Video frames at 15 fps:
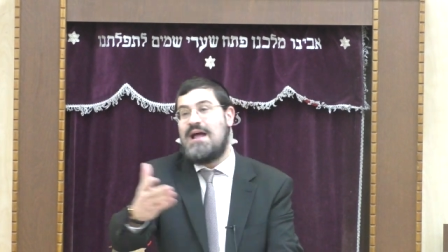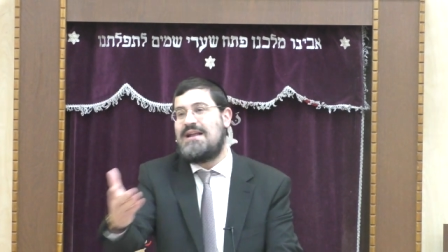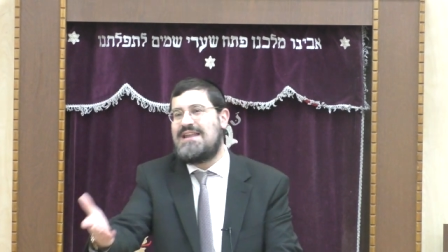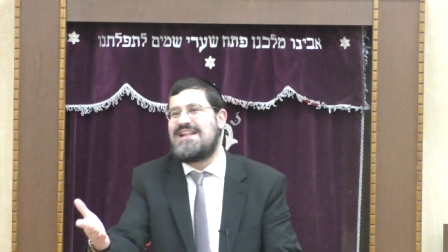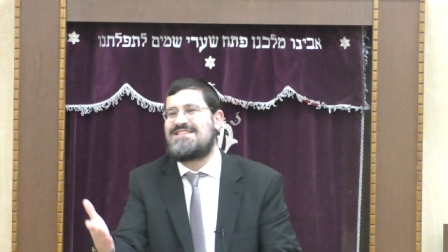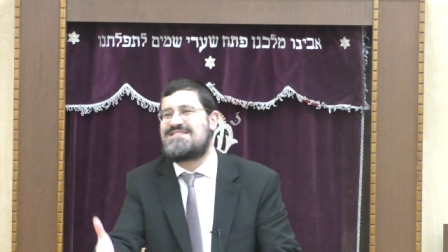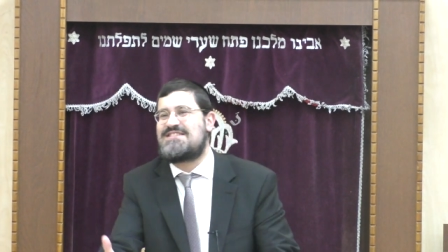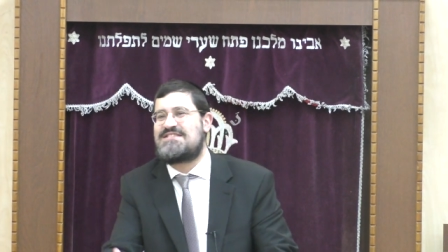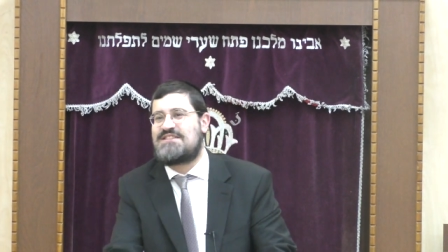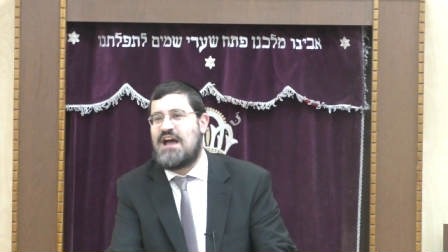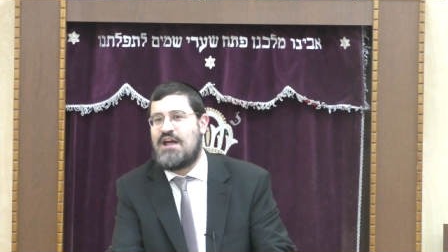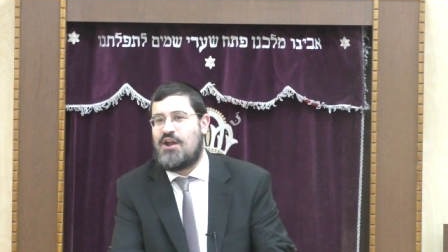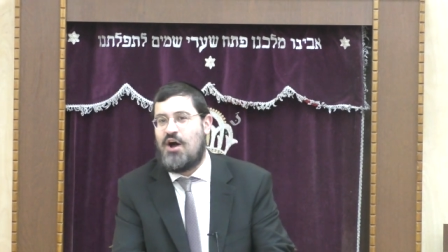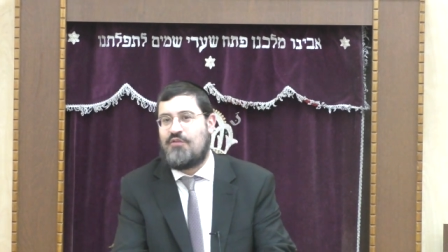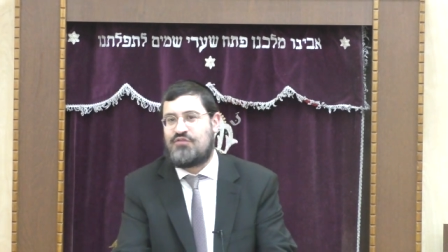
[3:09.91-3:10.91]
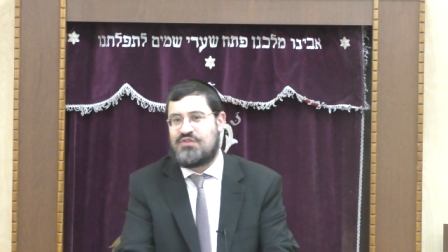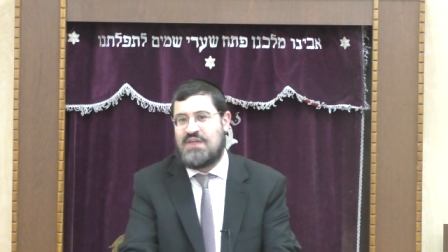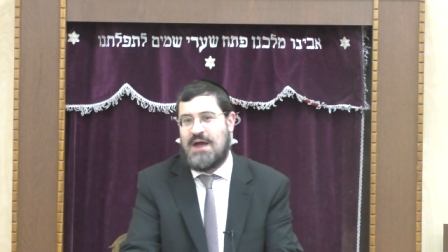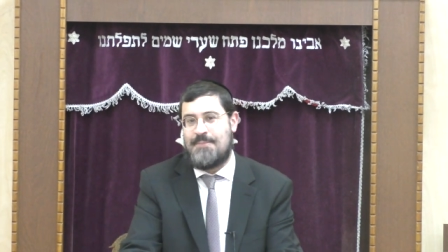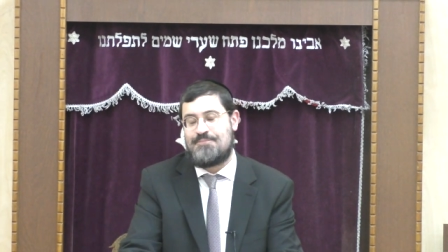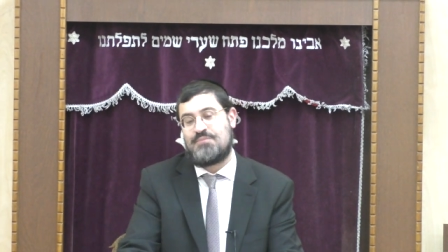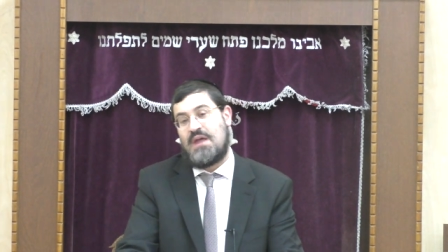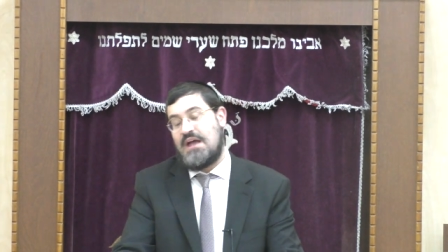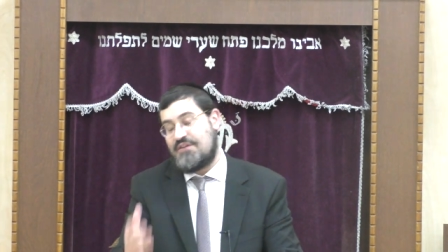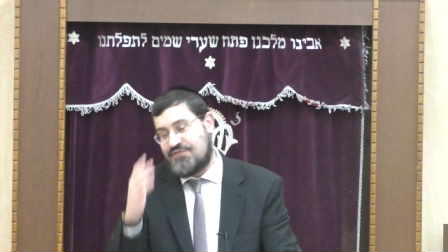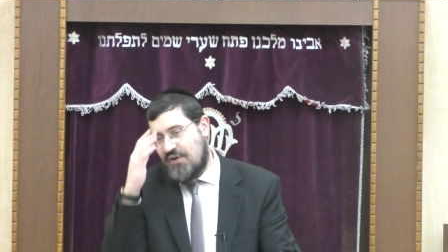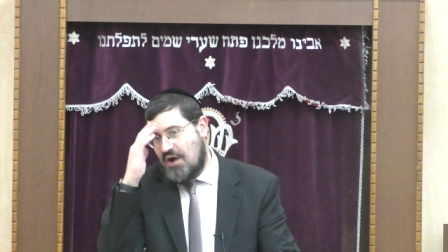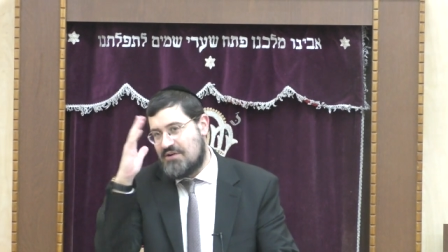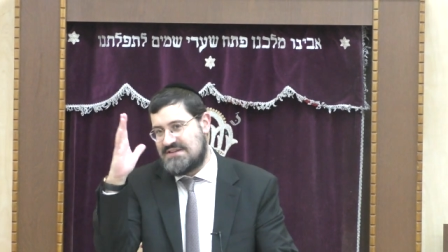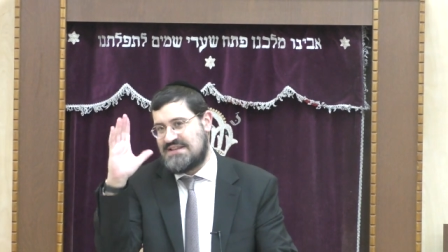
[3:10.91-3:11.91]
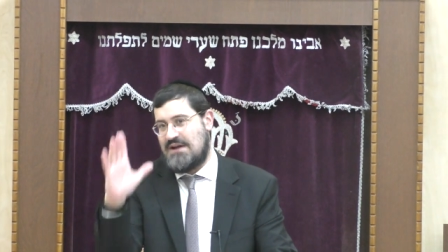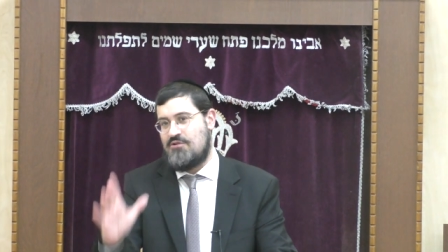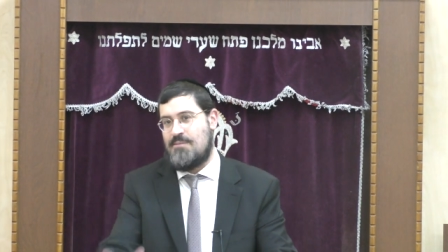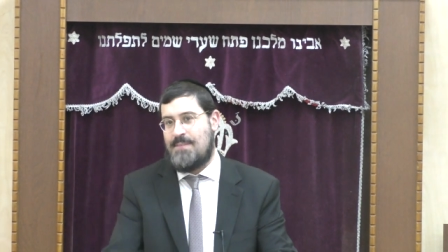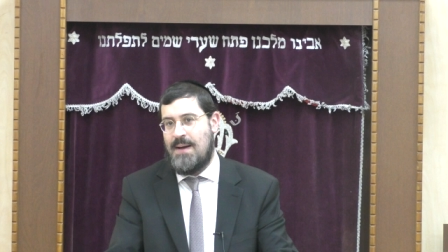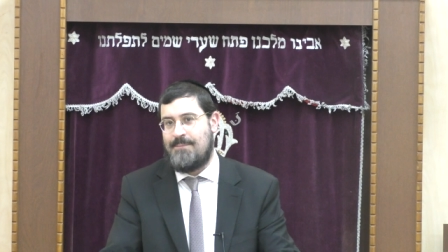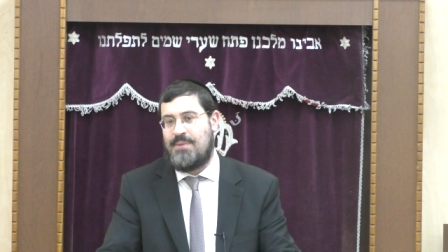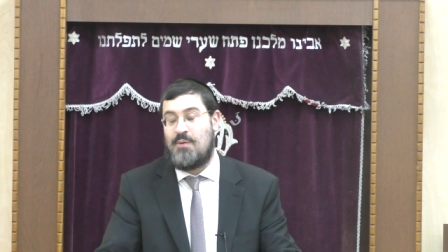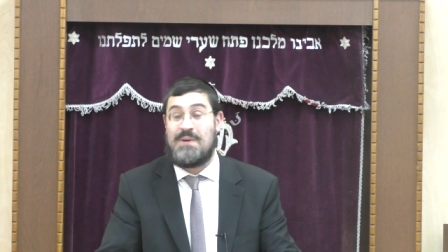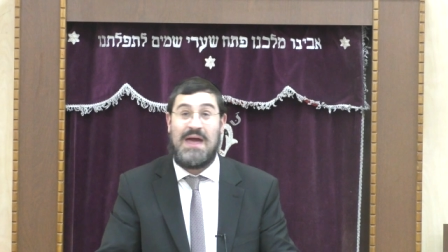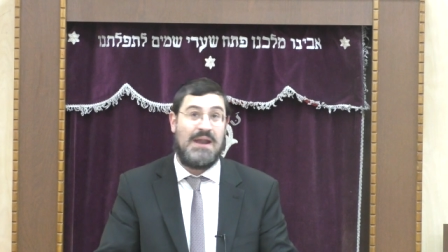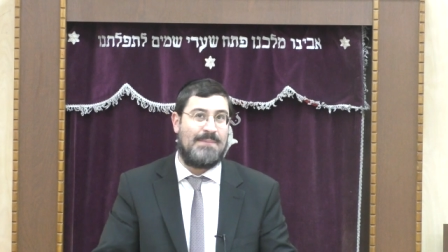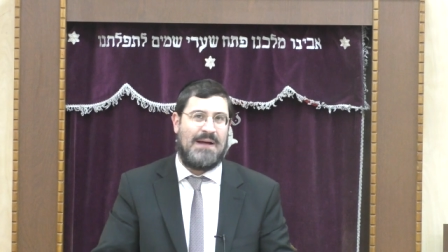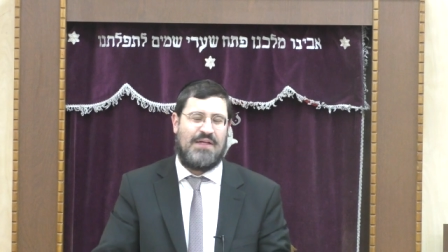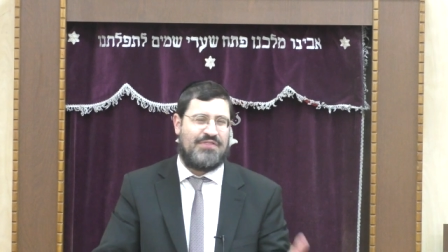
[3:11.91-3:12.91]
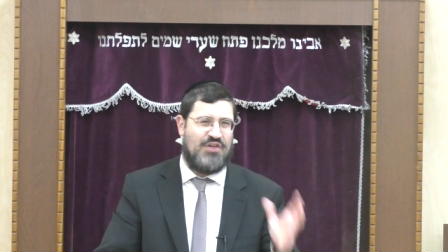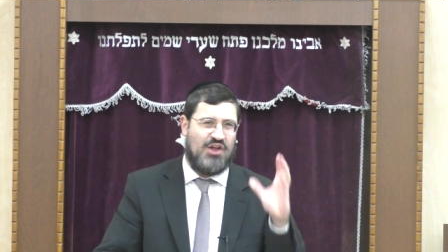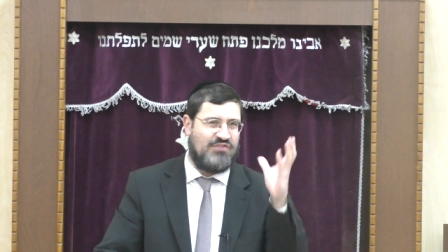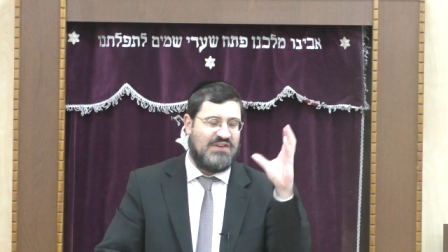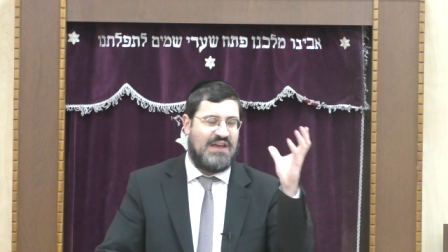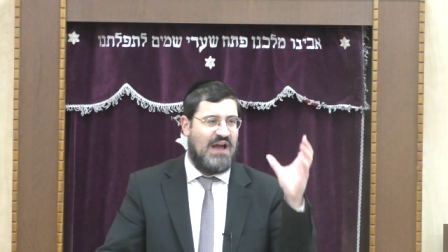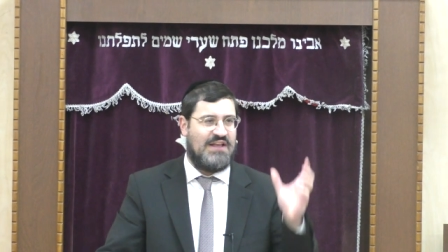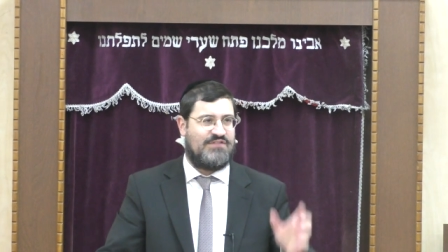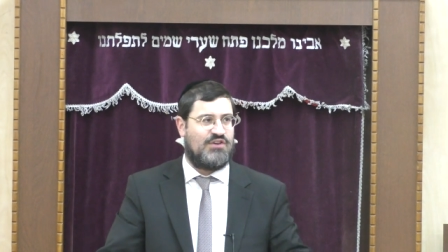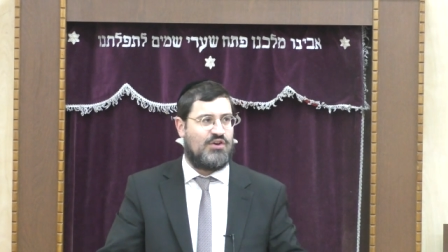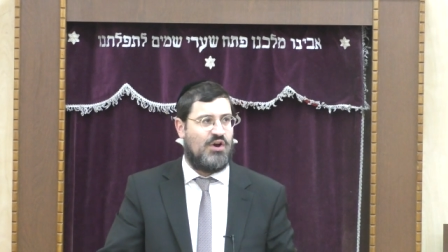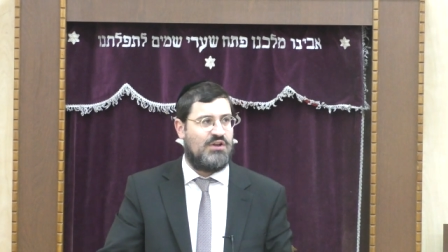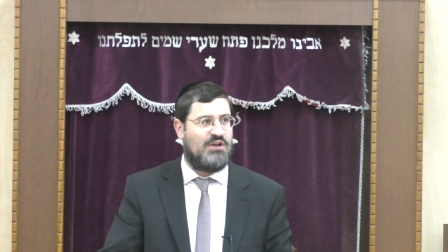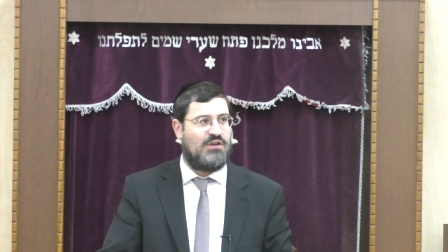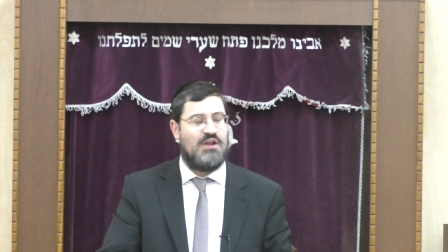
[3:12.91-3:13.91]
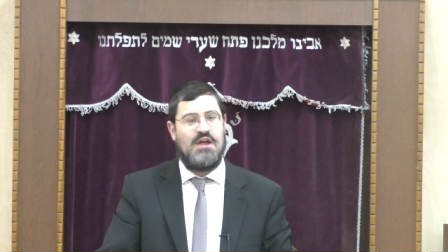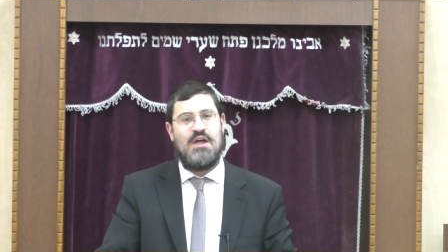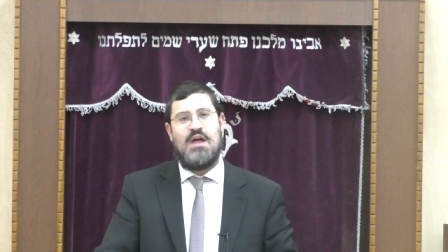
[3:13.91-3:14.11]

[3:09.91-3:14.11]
Let's decide after that. As far as I remember, we had about 30 guys in kollel.